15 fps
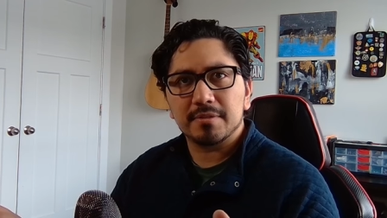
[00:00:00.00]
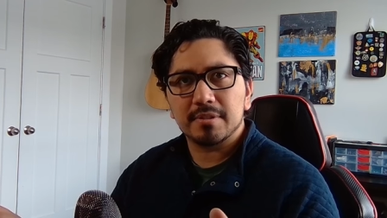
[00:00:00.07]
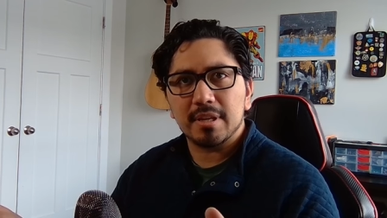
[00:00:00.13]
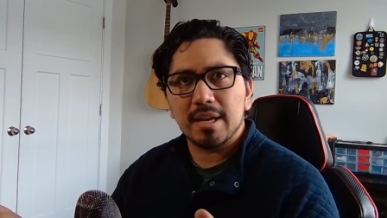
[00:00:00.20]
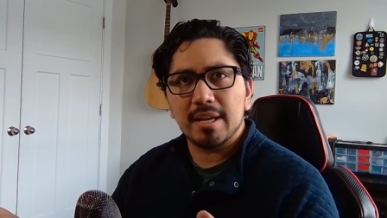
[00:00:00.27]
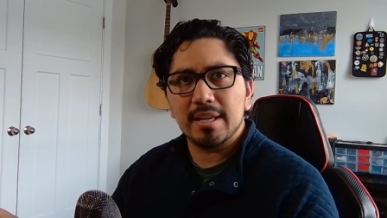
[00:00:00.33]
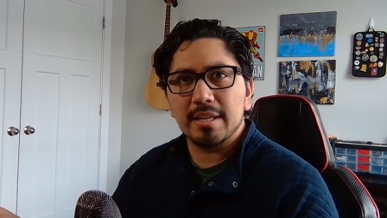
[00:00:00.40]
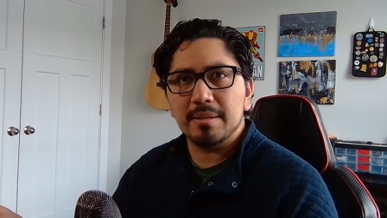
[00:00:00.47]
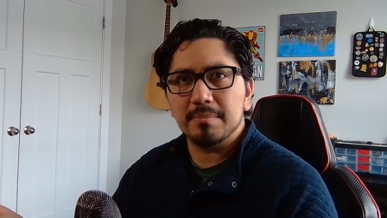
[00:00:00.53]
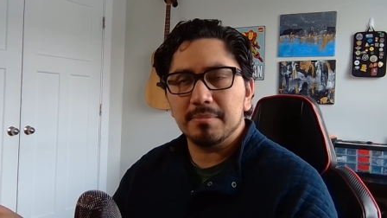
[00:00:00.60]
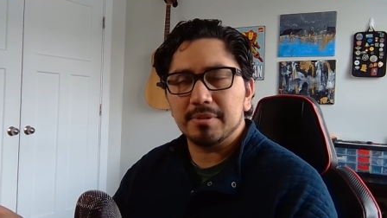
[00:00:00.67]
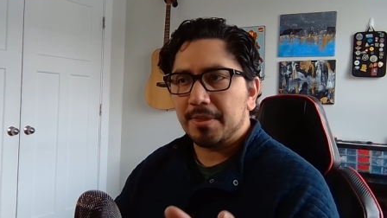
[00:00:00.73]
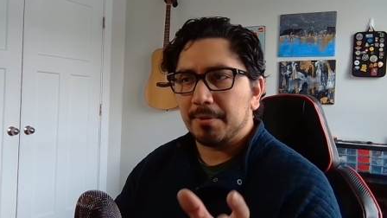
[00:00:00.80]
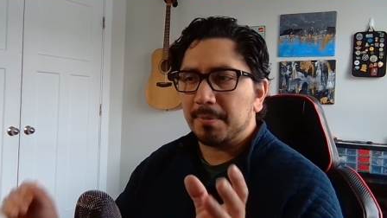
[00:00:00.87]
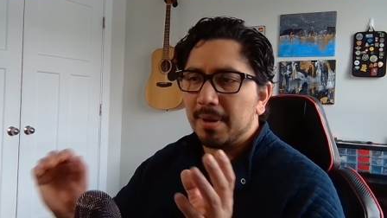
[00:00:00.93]
times
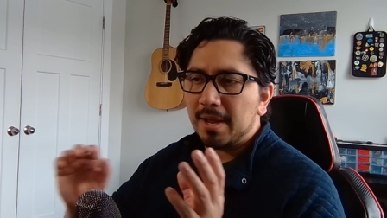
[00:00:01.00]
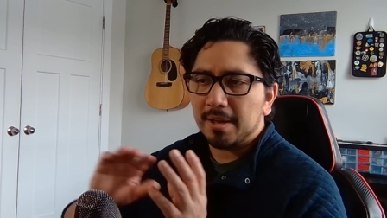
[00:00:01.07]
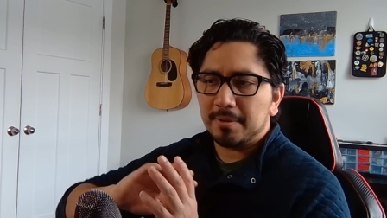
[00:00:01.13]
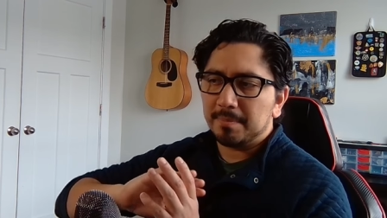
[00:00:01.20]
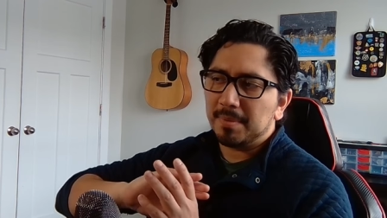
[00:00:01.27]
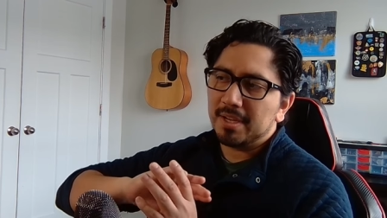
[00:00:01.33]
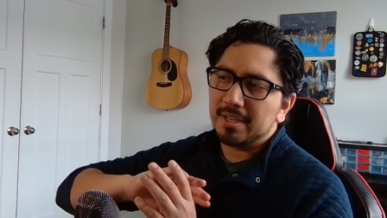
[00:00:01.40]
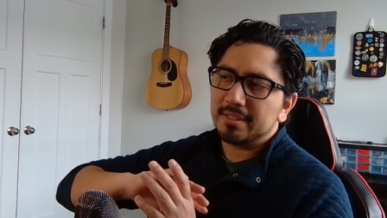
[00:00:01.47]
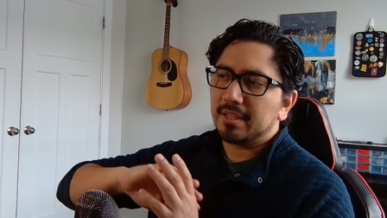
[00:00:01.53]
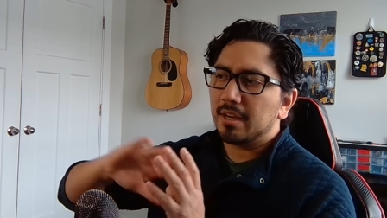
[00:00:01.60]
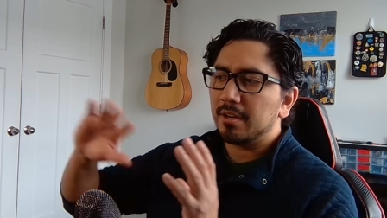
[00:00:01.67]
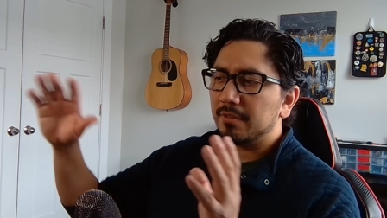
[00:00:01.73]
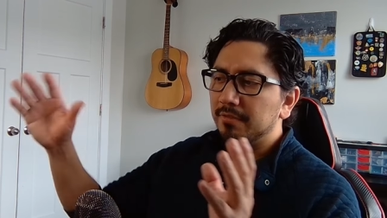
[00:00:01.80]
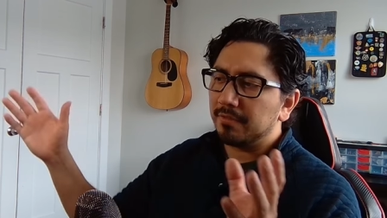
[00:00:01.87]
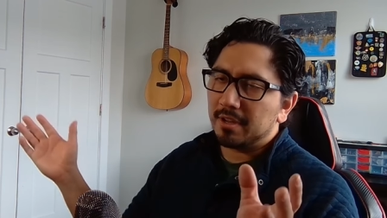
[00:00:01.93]
throughout my
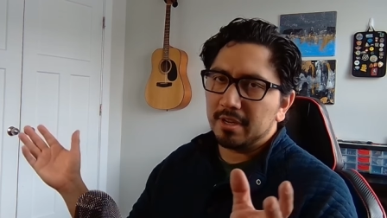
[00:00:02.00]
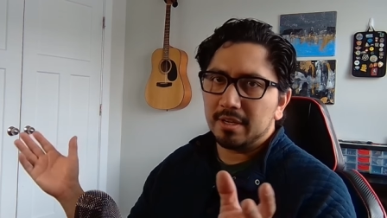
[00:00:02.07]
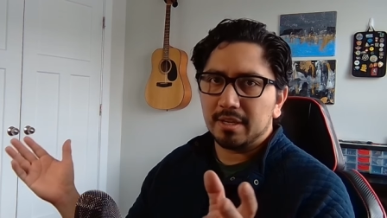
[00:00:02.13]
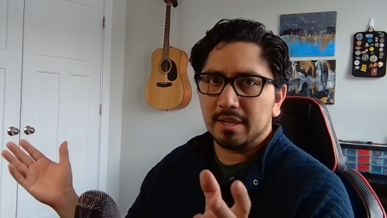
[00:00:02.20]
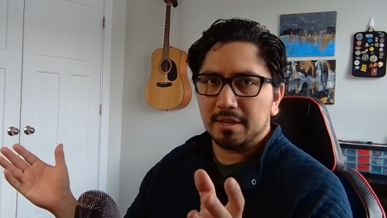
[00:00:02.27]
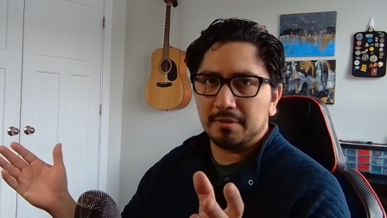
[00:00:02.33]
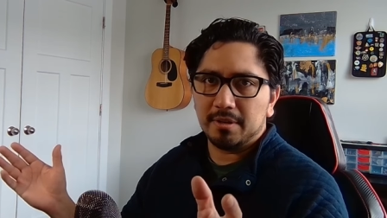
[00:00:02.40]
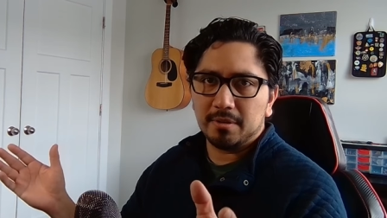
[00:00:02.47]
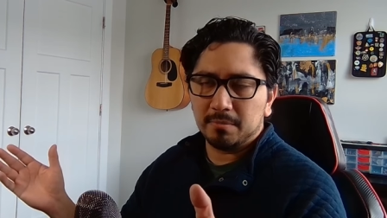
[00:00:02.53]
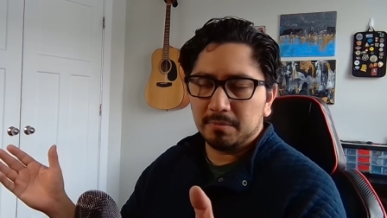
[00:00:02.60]
entire front end career,